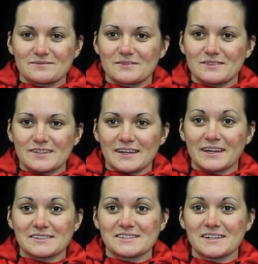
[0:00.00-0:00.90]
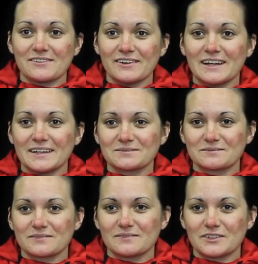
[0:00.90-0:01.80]
take it as I see it really.
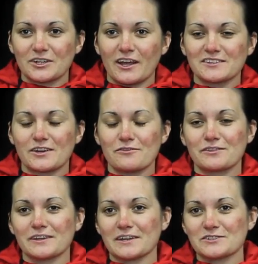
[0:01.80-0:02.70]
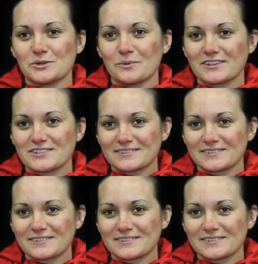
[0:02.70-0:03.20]
I don't like to overthink it too much.